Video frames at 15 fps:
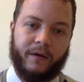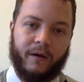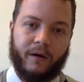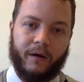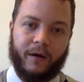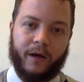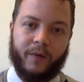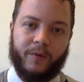are
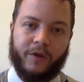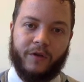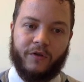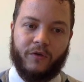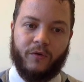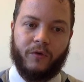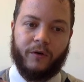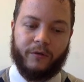going to be
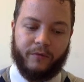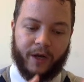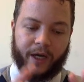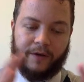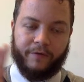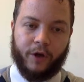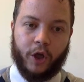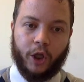stored kind
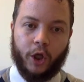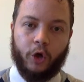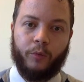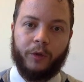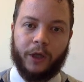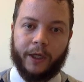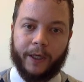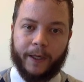of
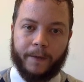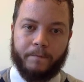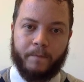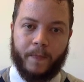globally